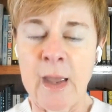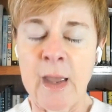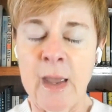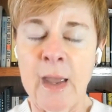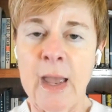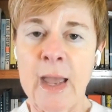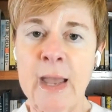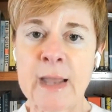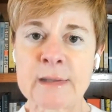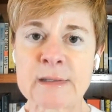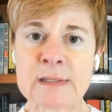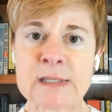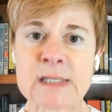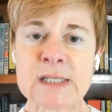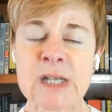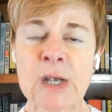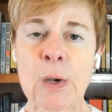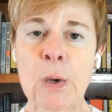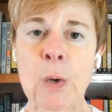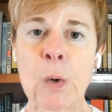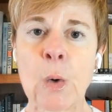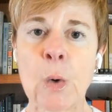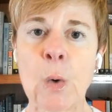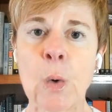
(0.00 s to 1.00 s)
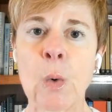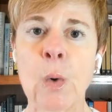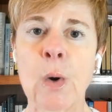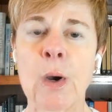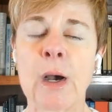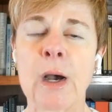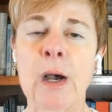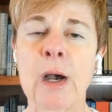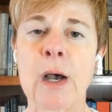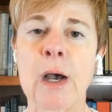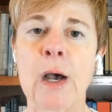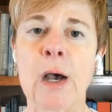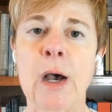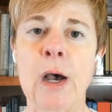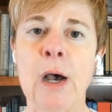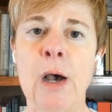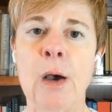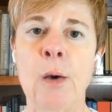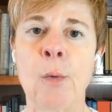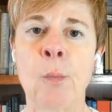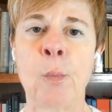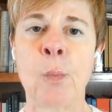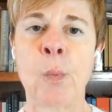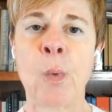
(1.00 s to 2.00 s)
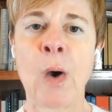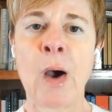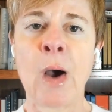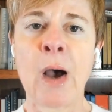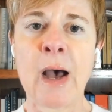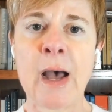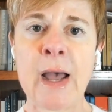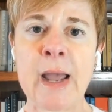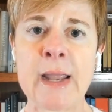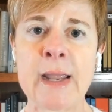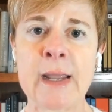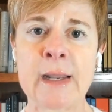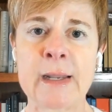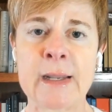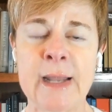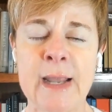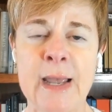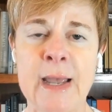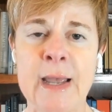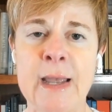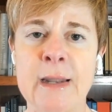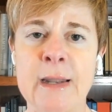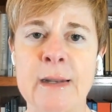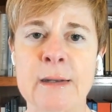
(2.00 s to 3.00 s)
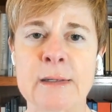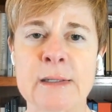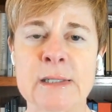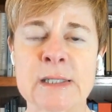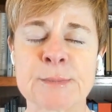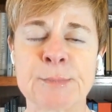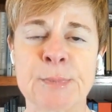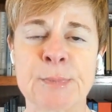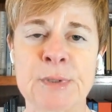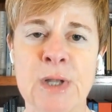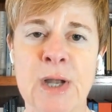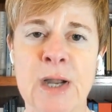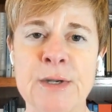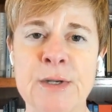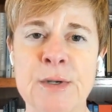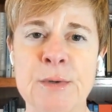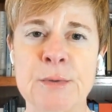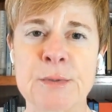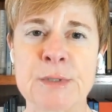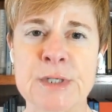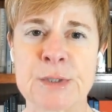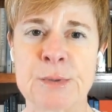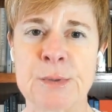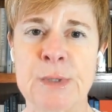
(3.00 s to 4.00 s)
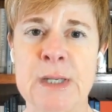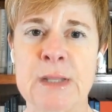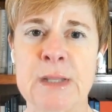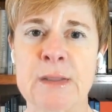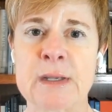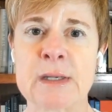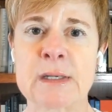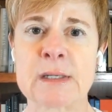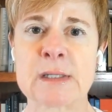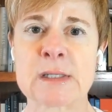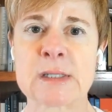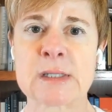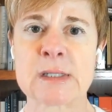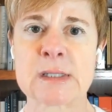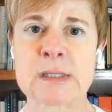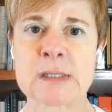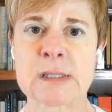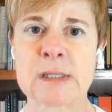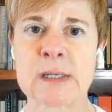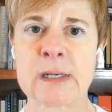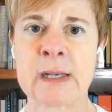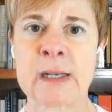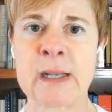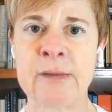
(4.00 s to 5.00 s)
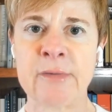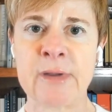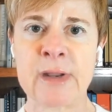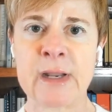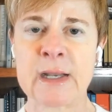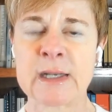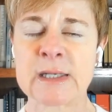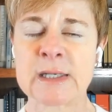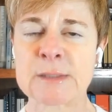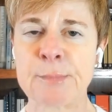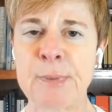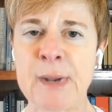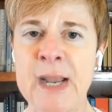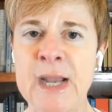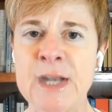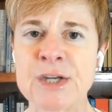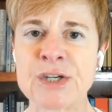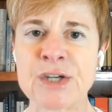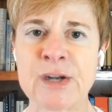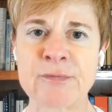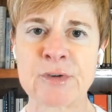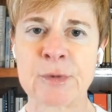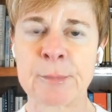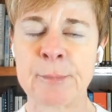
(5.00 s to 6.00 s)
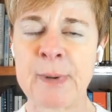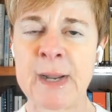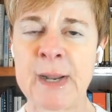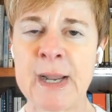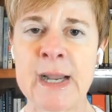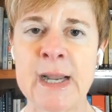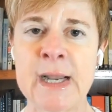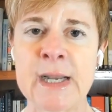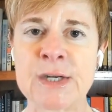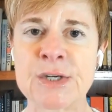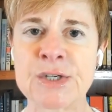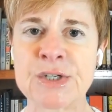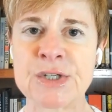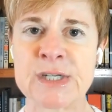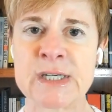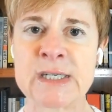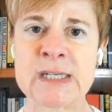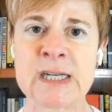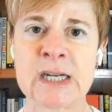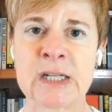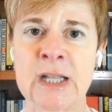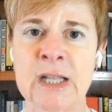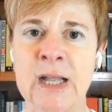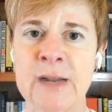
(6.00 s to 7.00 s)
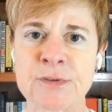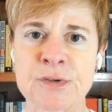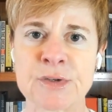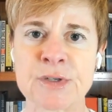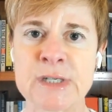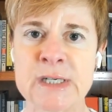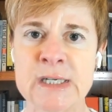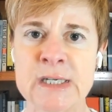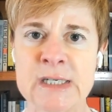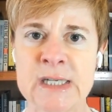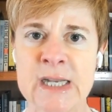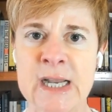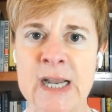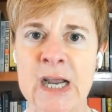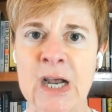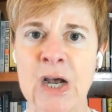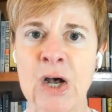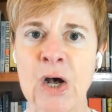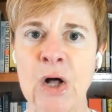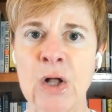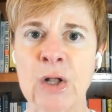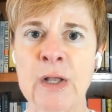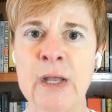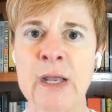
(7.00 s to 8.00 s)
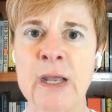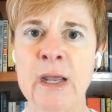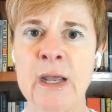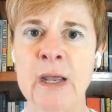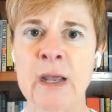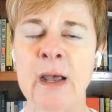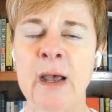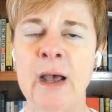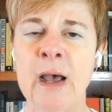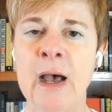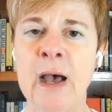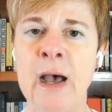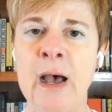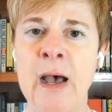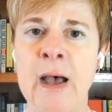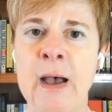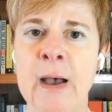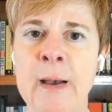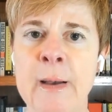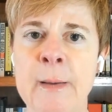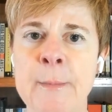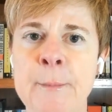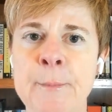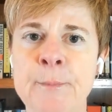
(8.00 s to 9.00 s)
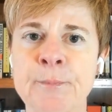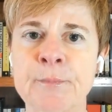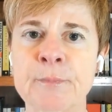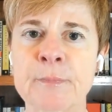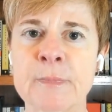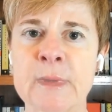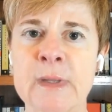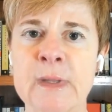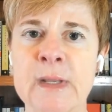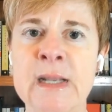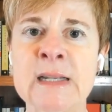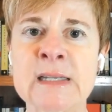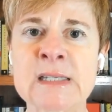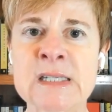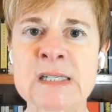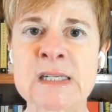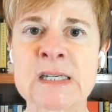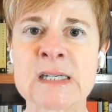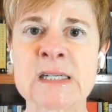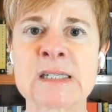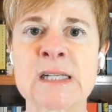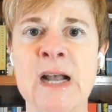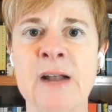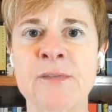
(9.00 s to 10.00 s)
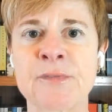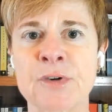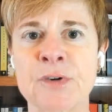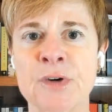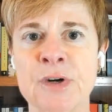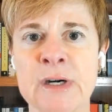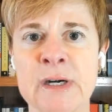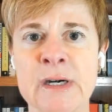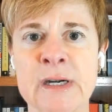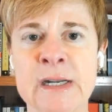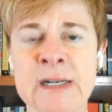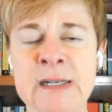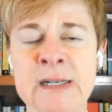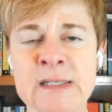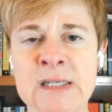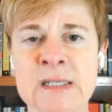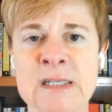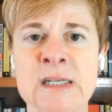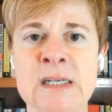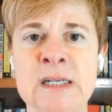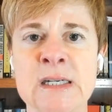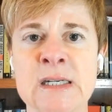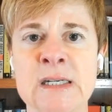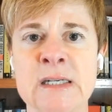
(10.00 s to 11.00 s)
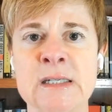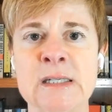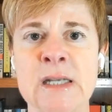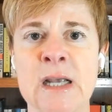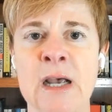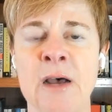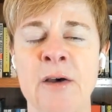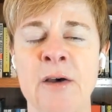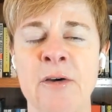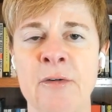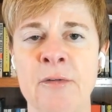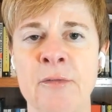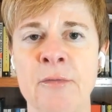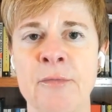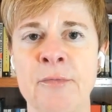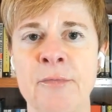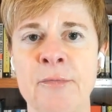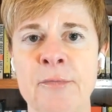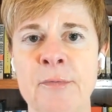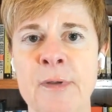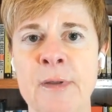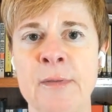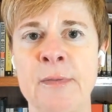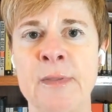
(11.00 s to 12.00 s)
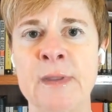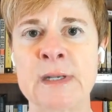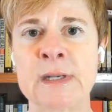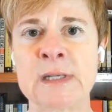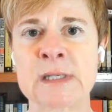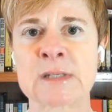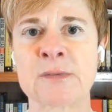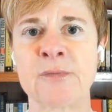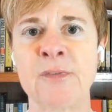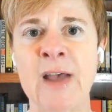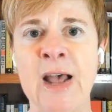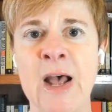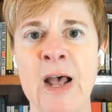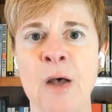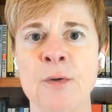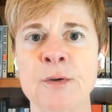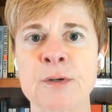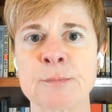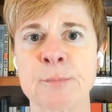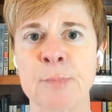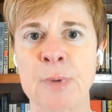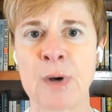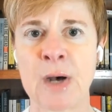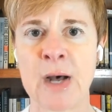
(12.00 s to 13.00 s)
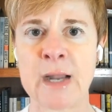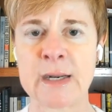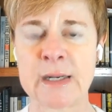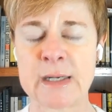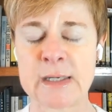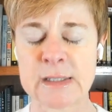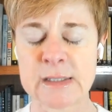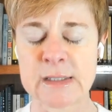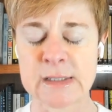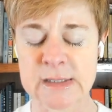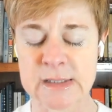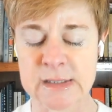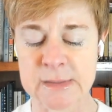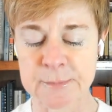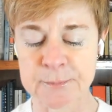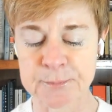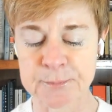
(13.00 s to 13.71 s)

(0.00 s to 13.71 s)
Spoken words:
And so why, again, is Bolaño doing this, giving us page after page, detail after detail, incident after incident of these found bodies?